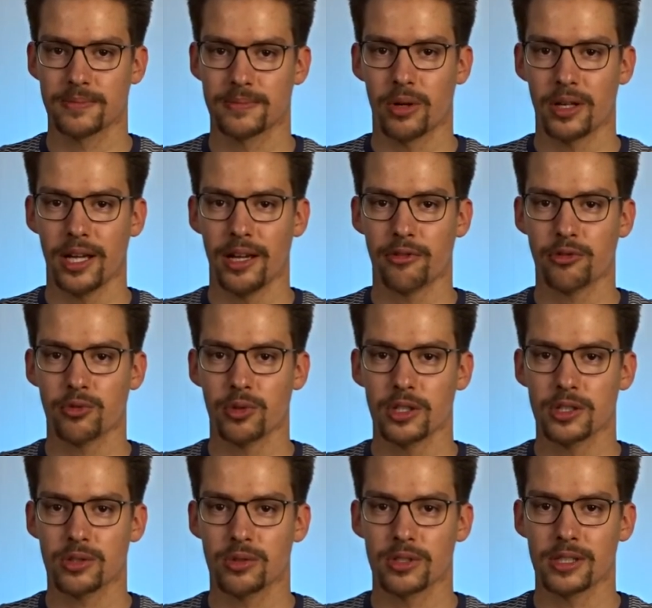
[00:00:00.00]
What
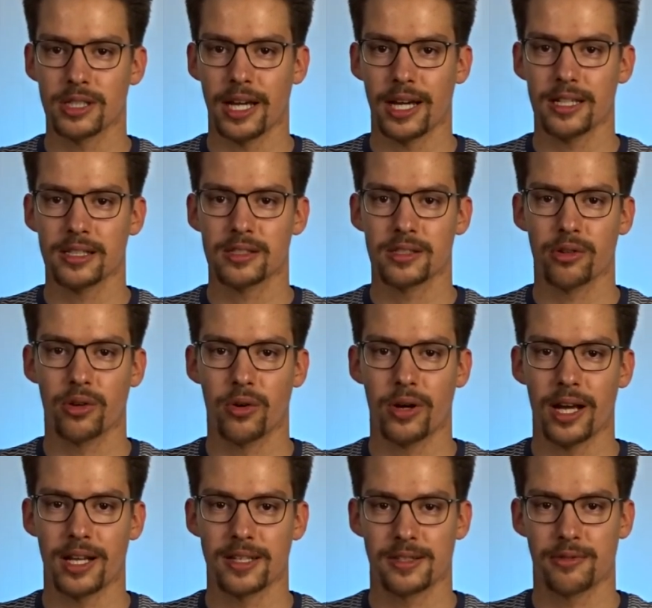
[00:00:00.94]
F-Droid could add, though,
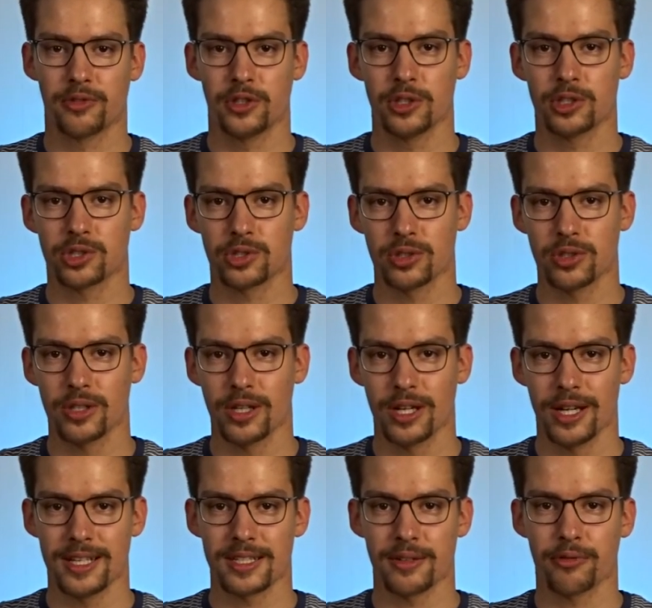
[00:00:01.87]
as feature
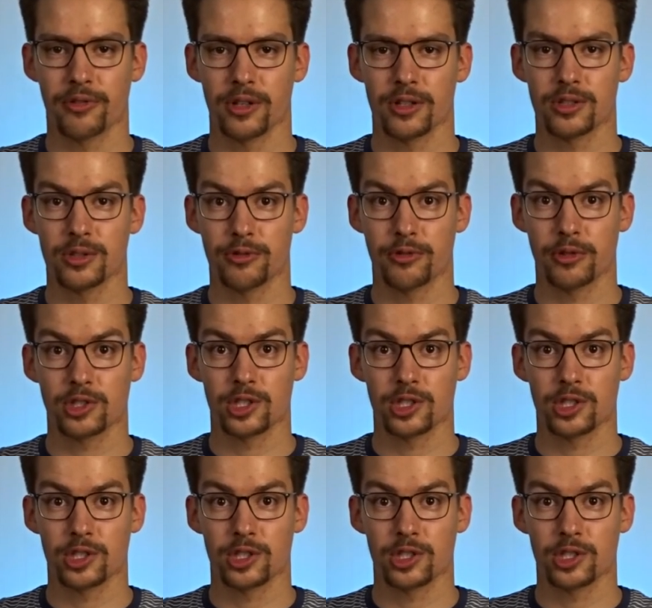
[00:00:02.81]
is the filter for